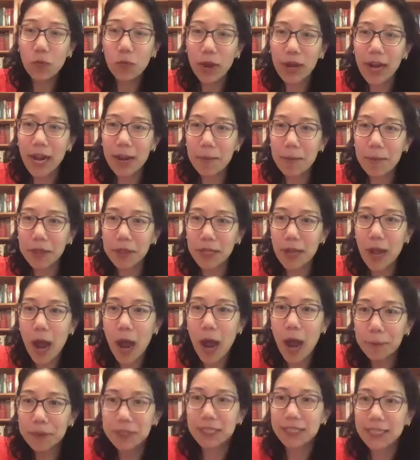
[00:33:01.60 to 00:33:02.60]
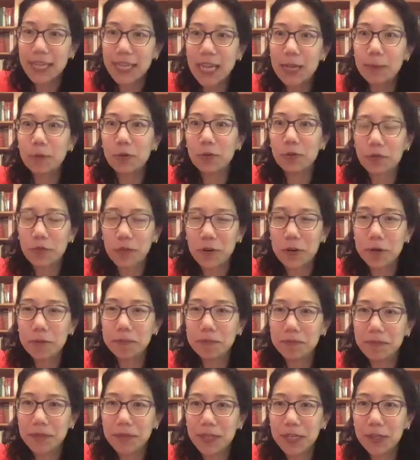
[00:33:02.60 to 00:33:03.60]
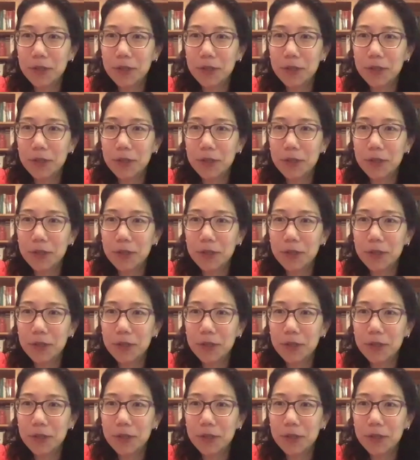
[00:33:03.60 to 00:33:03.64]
I'm on the opposite table from,